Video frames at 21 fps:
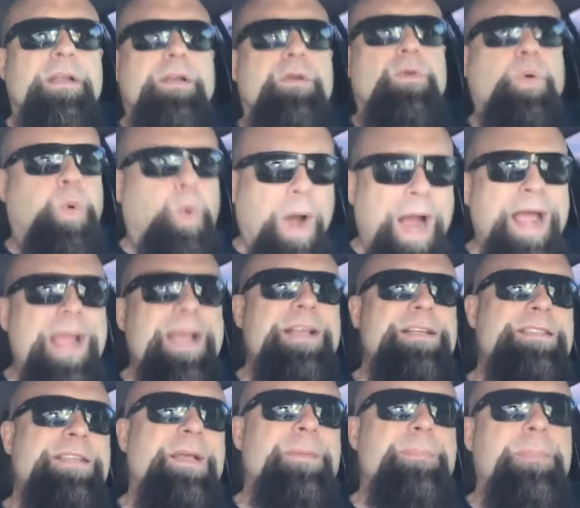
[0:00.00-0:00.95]

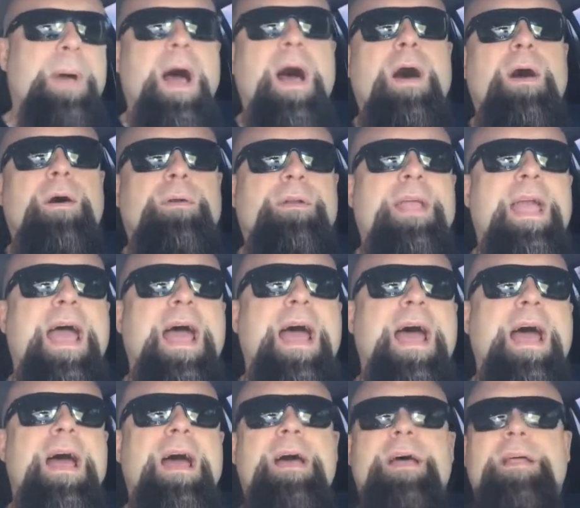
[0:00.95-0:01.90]
crazy bald
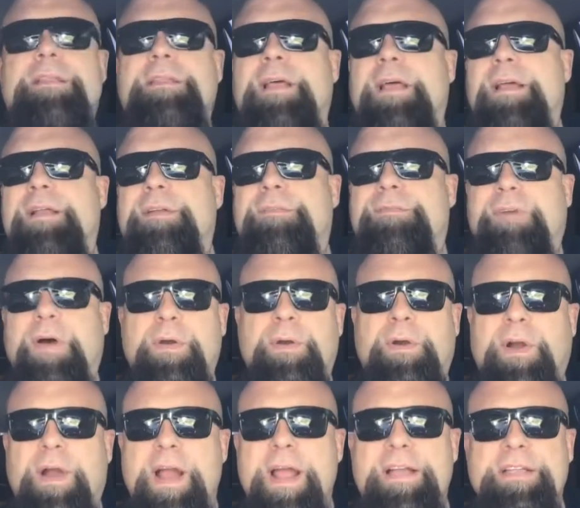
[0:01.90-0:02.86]
guy that
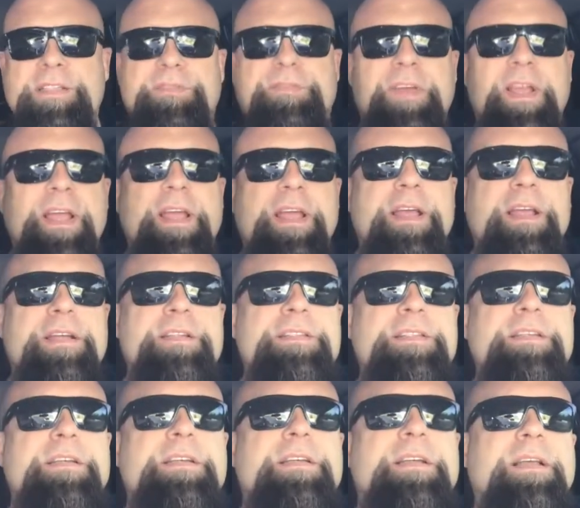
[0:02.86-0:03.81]
photographs
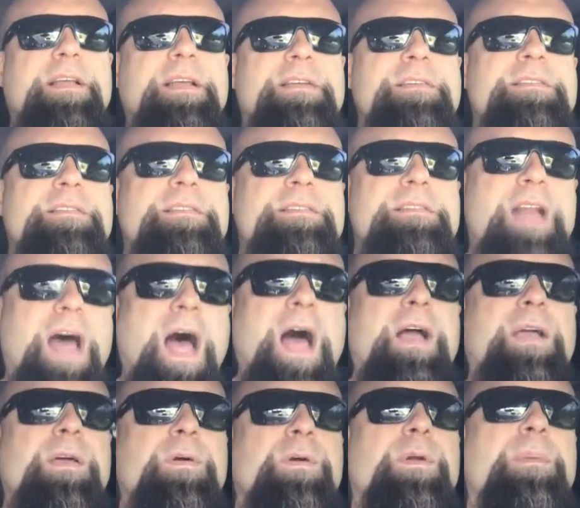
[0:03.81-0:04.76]
figs is
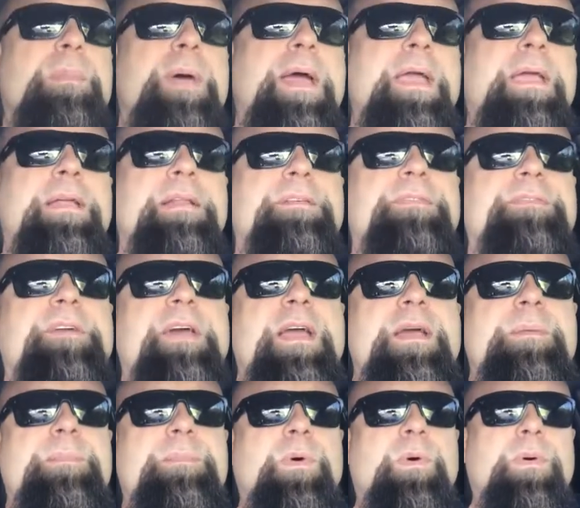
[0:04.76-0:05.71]
not going to make it to
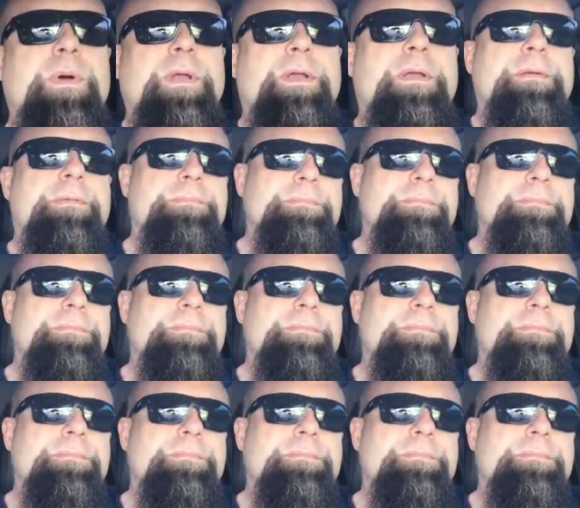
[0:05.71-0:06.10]
fanboy.